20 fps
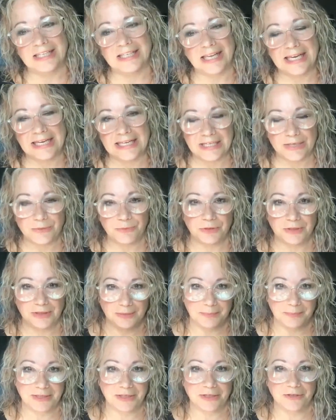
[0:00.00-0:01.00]
lady will
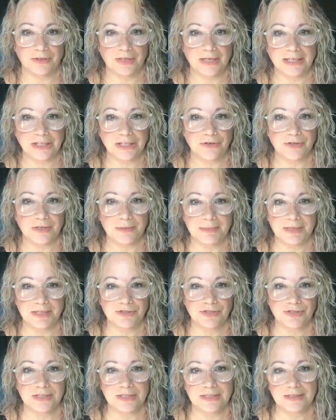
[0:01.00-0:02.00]
appear? Like you had
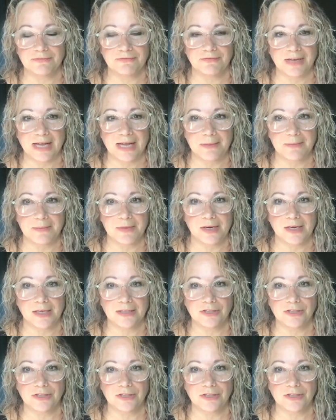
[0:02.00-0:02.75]
mentioned in Fatima,